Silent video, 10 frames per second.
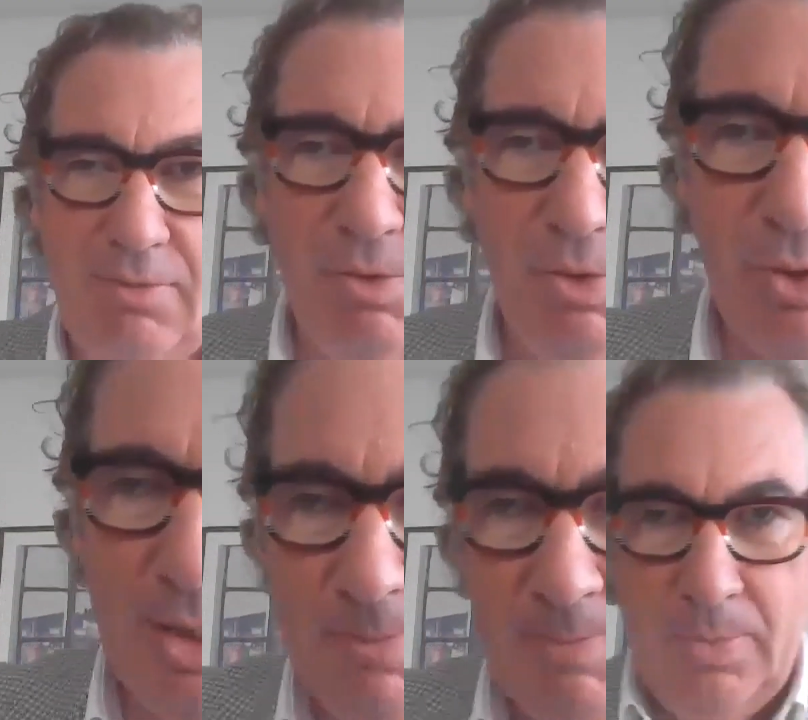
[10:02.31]

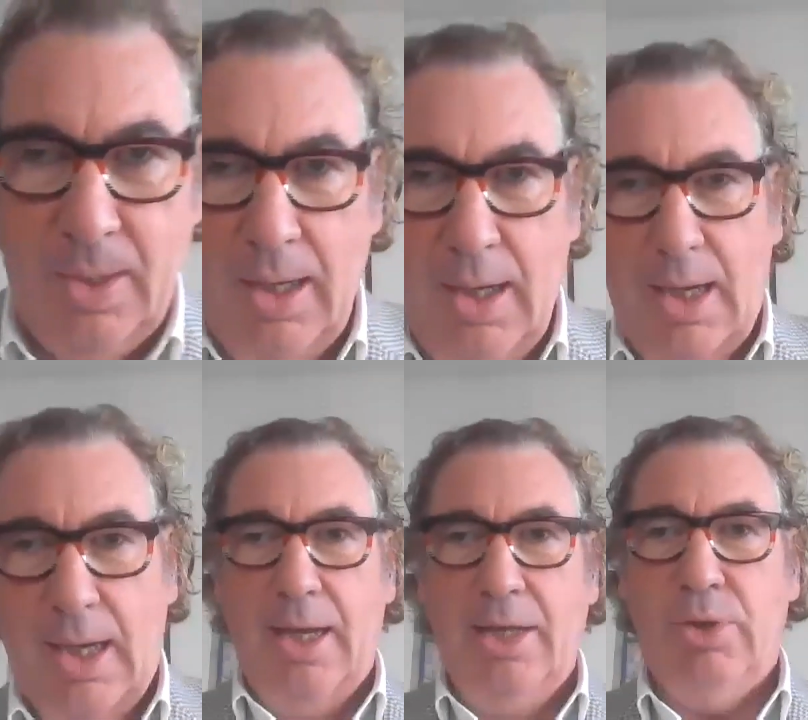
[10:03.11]
for
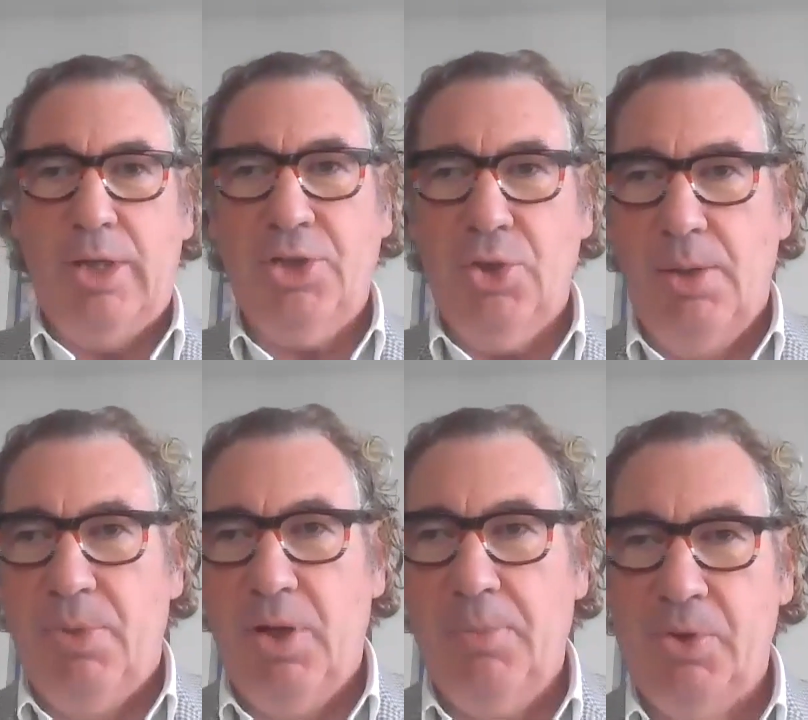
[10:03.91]
educational
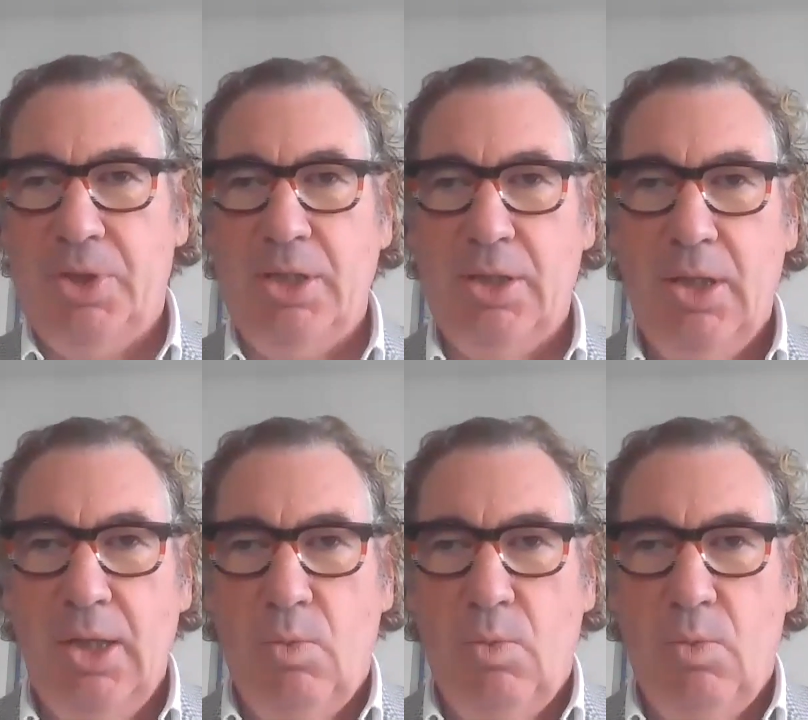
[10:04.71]
purposes.